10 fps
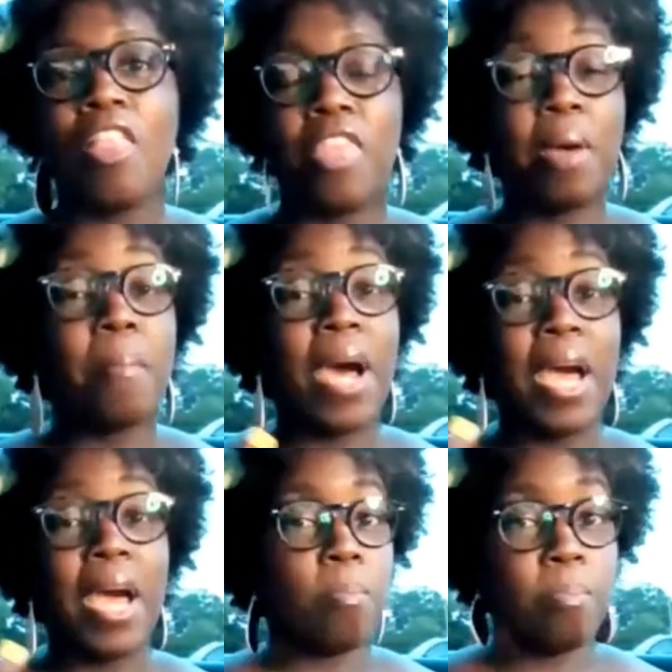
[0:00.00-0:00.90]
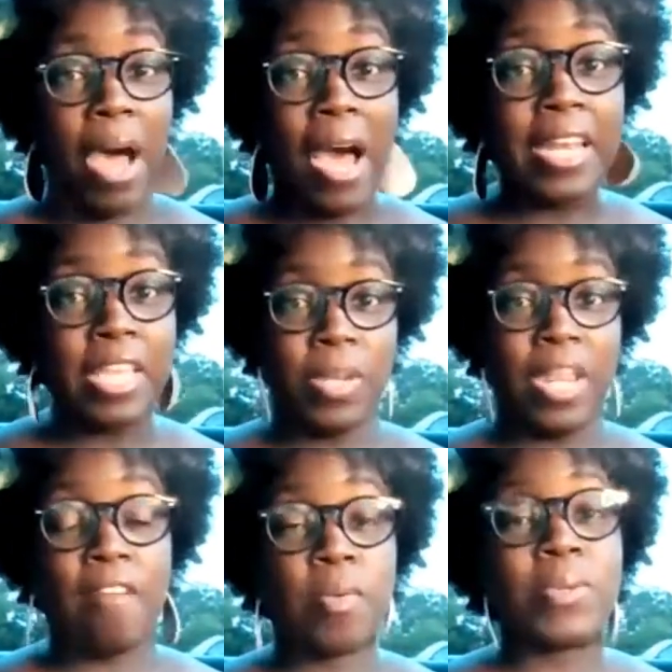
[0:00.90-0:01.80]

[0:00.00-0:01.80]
that my body would have.